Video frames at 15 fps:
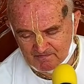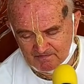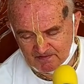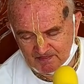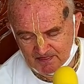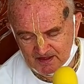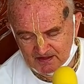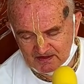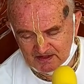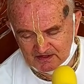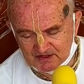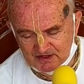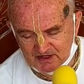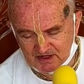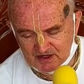these
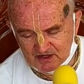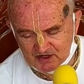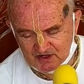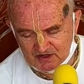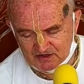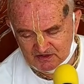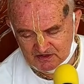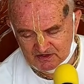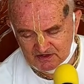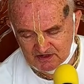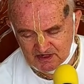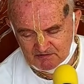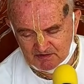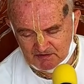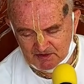yakshas, they
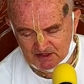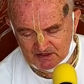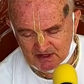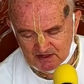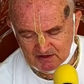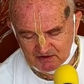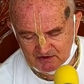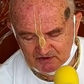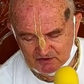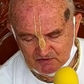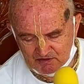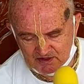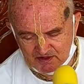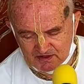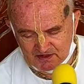may be taken to
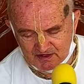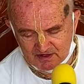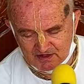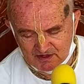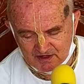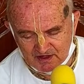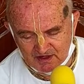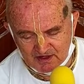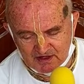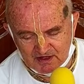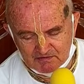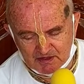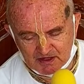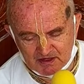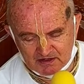be the
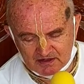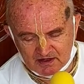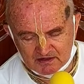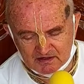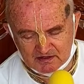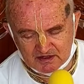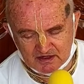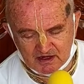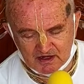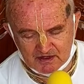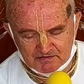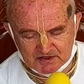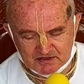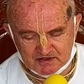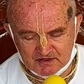Himalayan
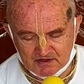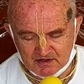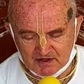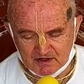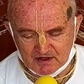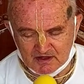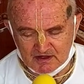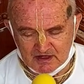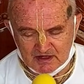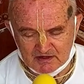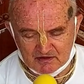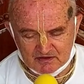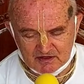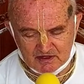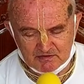tribes like the
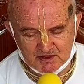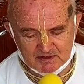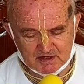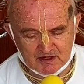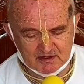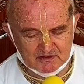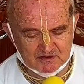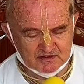Tibetans.